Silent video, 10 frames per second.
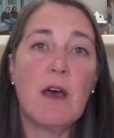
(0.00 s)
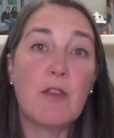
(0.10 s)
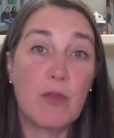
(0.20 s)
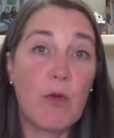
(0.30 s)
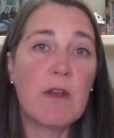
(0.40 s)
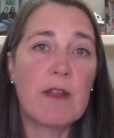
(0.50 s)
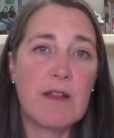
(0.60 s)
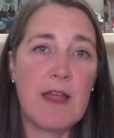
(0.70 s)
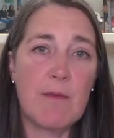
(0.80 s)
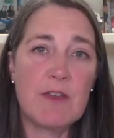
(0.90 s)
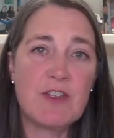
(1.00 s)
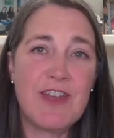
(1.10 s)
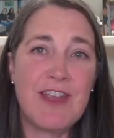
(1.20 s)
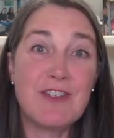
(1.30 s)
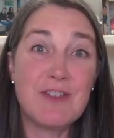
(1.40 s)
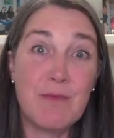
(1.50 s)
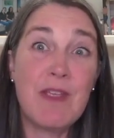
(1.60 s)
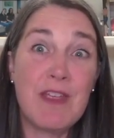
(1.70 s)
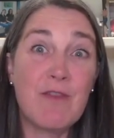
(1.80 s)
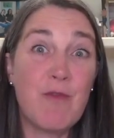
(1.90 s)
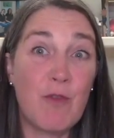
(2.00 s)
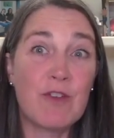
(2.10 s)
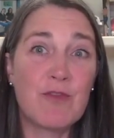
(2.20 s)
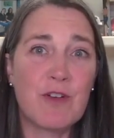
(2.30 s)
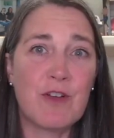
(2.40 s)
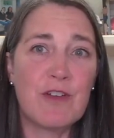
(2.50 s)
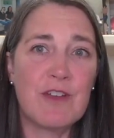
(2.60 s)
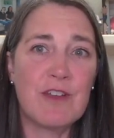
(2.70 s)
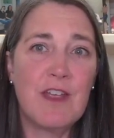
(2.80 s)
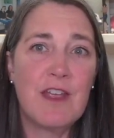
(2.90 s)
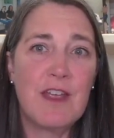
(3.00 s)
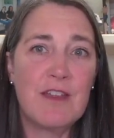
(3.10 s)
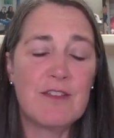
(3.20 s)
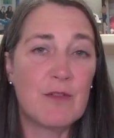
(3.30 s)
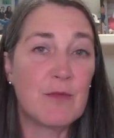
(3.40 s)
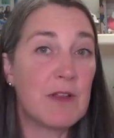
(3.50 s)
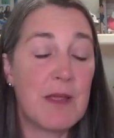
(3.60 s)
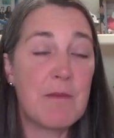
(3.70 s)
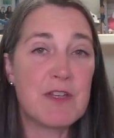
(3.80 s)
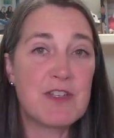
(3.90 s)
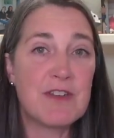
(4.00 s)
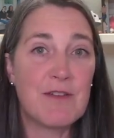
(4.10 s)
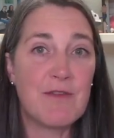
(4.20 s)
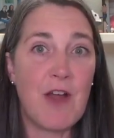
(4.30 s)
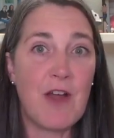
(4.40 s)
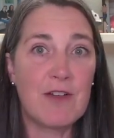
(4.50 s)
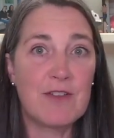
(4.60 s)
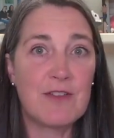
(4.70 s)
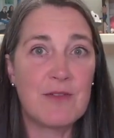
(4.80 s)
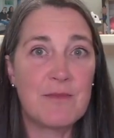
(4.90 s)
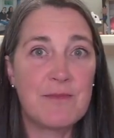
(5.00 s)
thwarting climate change, and being a force for good is a real ambition of ours.